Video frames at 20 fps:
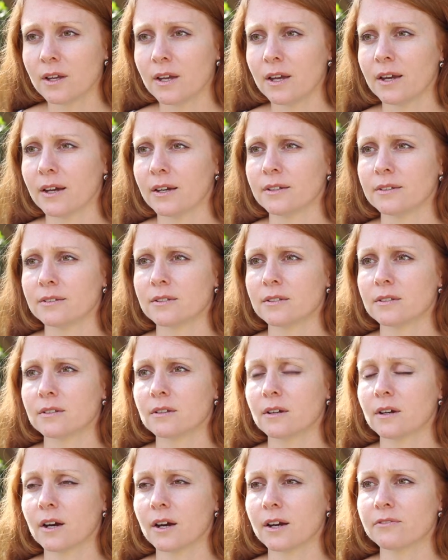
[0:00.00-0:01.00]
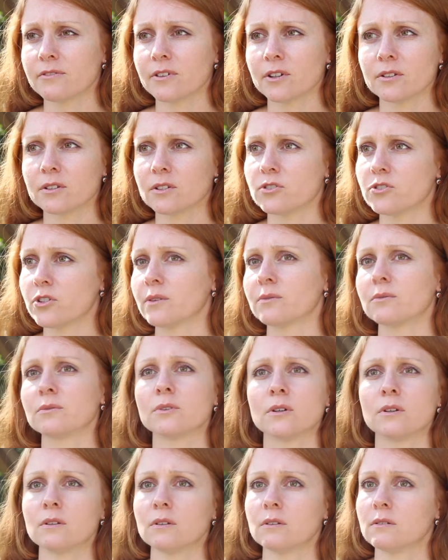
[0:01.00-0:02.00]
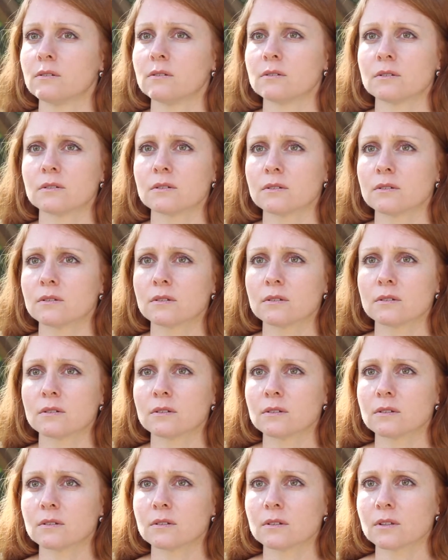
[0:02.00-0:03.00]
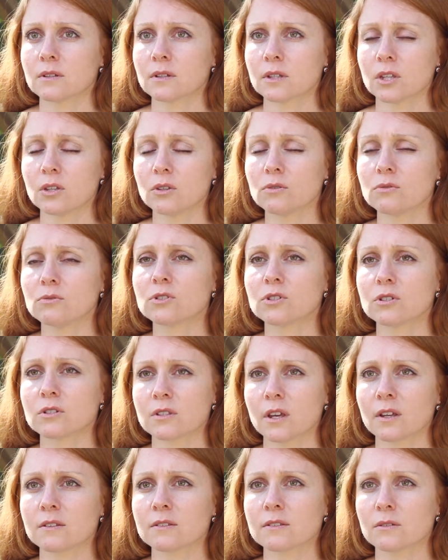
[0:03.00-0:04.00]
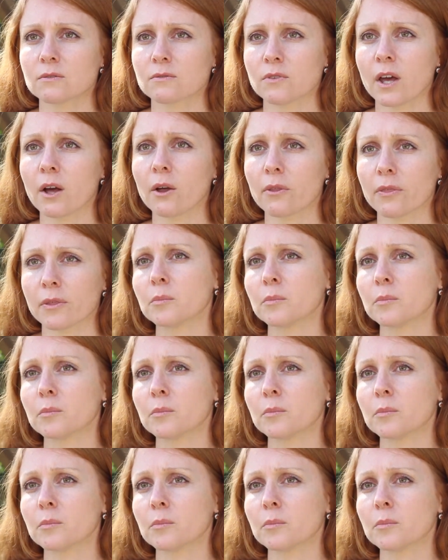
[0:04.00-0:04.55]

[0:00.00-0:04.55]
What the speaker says: and I felt a general huge sense of health